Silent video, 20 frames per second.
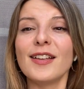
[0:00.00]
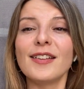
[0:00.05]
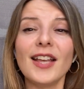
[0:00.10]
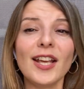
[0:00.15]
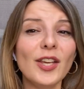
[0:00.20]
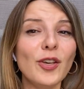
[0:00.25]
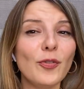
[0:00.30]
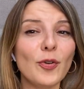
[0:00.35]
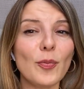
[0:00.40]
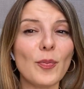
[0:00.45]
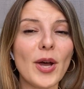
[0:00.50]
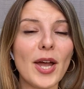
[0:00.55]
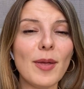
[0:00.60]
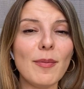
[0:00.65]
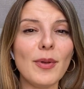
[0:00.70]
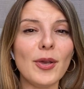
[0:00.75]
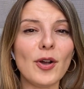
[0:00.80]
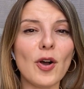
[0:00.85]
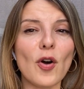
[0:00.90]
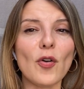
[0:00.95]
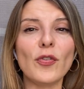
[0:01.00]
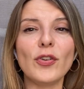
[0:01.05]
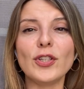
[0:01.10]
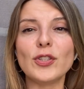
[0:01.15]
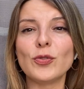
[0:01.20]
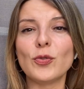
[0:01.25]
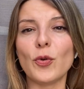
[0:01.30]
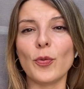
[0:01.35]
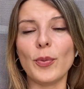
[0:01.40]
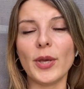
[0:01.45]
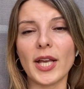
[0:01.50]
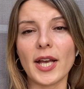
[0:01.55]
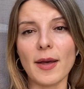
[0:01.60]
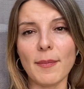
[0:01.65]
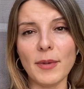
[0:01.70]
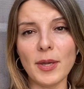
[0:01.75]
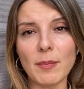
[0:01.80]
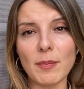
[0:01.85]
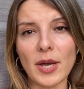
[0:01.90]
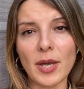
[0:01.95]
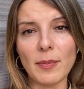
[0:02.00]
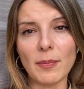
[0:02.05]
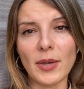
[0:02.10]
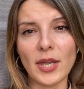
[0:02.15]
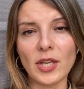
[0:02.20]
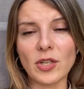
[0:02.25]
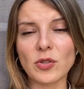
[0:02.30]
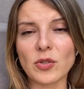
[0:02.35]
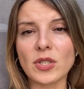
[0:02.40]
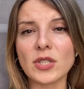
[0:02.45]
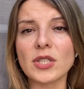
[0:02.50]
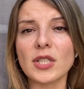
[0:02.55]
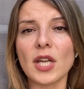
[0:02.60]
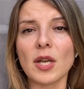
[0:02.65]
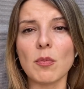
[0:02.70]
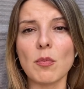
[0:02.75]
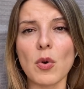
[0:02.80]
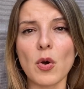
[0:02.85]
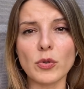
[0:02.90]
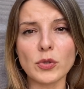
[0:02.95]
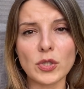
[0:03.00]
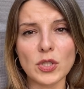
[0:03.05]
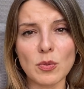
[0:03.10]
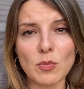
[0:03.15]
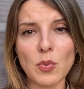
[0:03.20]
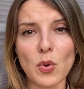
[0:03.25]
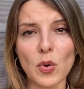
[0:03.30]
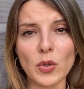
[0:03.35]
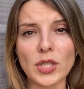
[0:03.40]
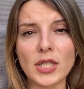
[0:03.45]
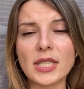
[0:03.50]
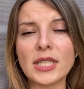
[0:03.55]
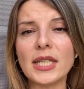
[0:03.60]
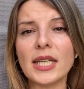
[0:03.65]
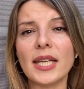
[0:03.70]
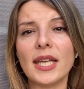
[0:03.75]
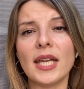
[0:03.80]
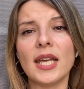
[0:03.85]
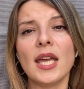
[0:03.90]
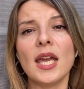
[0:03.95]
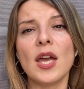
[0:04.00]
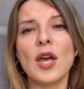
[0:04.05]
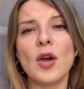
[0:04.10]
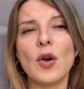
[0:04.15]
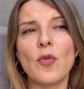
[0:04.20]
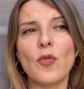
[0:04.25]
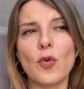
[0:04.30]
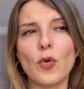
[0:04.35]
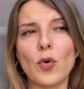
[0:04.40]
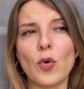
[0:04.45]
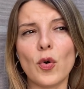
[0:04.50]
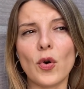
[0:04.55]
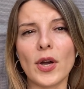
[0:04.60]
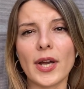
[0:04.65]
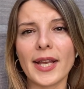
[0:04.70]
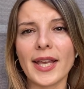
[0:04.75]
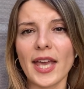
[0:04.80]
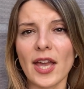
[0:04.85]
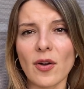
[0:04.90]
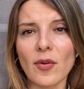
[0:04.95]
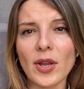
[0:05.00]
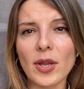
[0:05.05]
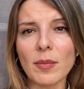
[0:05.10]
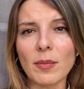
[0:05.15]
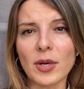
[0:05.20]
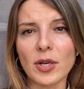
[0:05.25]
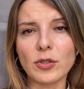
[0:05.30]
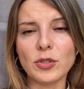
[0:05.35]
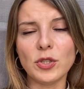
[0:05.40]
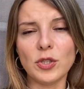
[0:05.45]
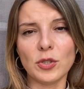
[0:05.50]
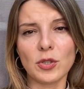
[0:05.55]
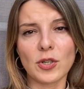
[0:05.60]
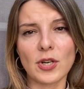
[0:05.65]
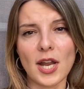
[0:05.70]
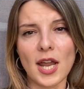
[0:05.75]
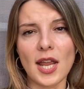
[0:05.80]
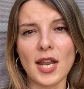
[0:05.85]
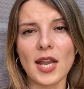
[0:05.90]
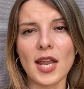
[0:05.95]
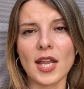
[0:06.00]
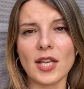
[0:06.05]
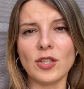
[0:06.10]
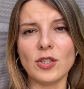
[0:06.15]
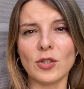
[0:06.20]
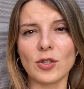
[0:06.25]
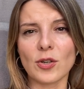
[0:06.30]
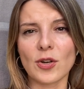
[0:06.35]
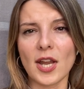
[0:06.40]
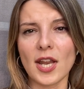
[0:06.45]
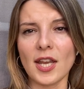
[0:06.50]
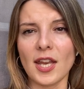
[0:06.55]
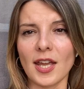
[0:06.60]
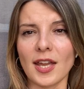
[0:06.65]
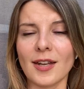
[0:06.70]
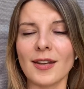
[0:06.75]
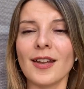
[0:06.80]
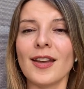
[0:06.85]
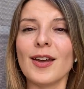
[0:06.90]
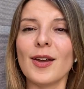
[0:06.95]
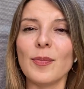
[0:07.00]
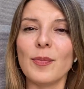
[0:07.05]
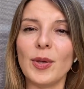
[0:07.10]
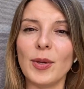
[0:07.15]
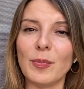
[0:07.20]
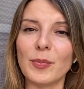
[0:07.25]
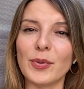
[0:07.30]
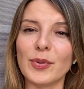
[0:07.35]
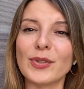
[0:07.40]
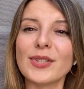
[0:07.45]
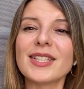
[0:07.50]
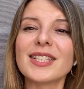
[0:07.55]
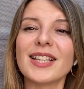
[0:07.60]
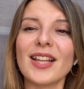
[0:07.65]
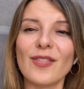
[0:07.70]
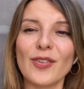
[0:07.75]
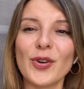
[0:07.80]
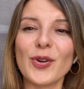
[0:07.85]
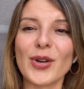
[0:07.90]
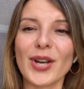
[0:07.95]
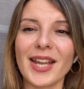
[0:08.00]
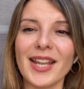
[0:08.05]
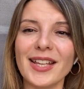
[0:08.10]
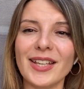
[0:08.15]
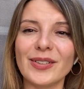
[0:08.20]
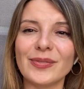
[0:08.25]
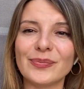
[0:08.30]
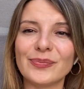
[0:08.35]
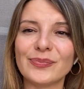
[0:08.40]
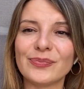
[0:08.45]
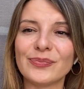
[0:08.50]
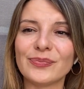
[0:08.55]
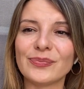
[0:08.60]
Thank you for buying me coffees, for becoming my patrons, and most importantly, for caring about Ukraine and Ukrainian people. Slava Ukraine!